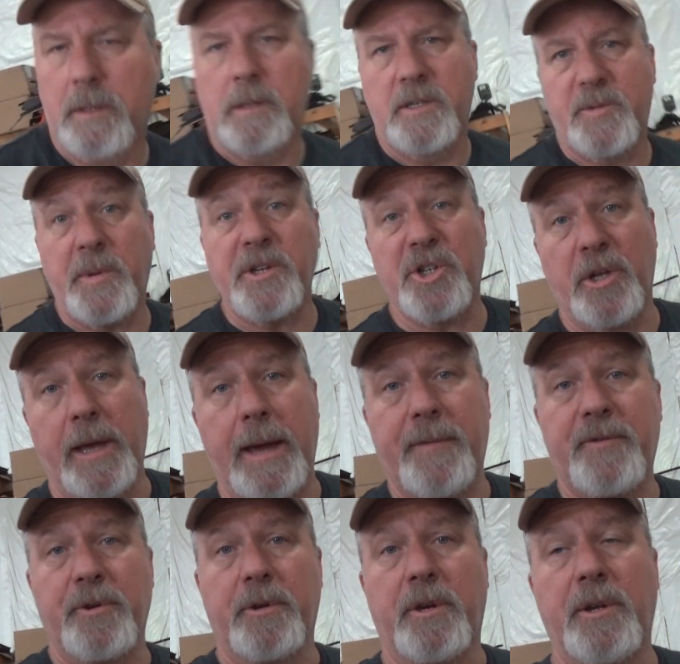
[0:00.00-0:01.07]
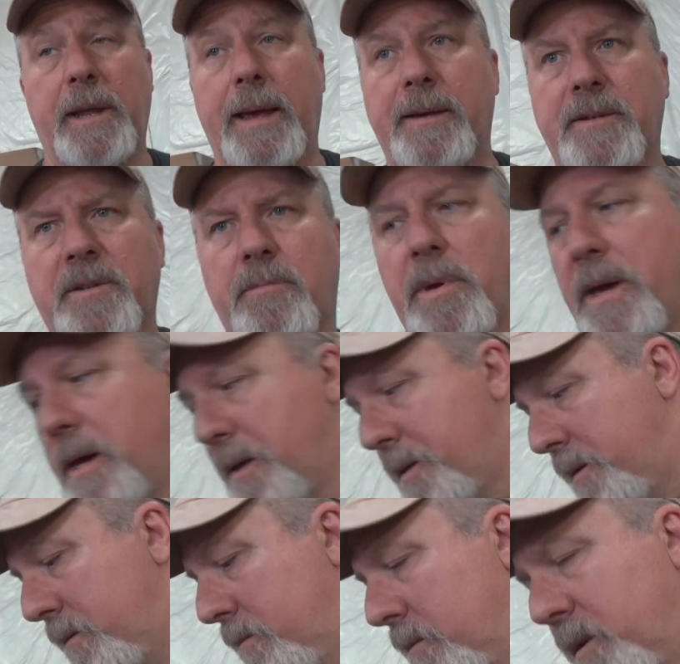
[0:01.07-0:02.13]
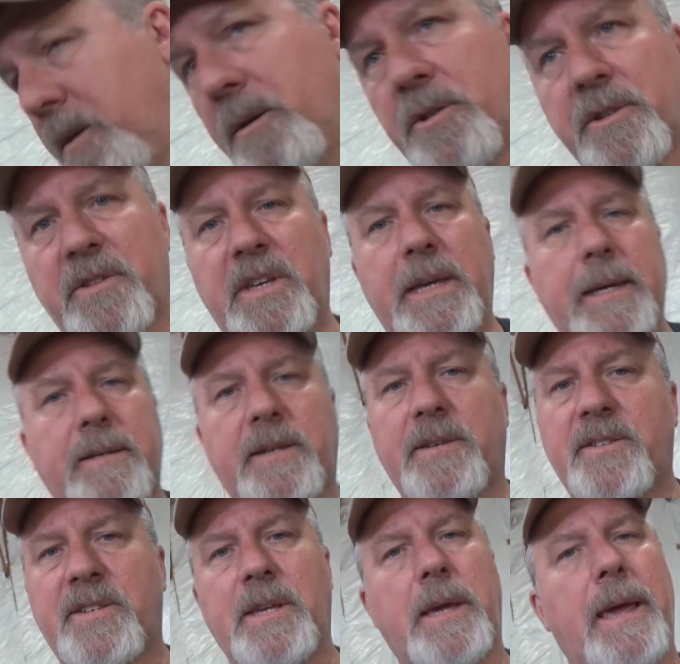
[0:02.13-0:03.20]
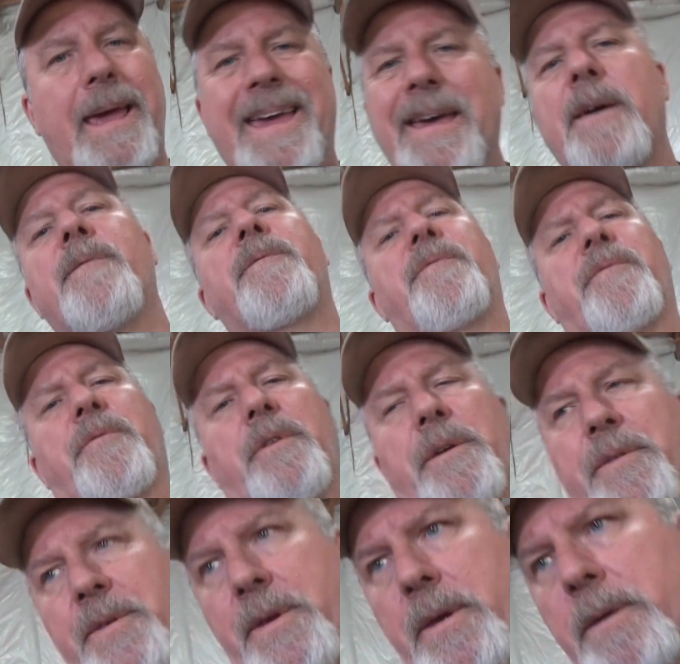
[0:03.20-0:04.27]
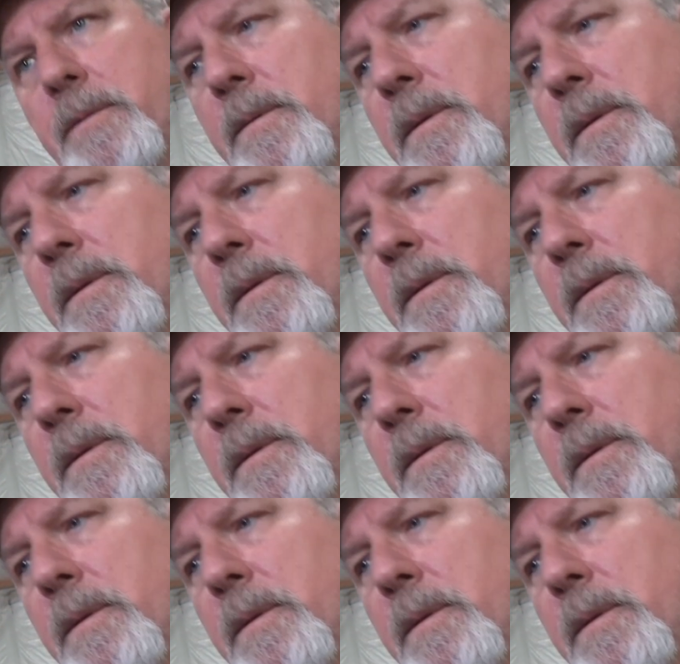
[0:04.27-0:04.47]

especially after a good acid bath. You just get to see everything.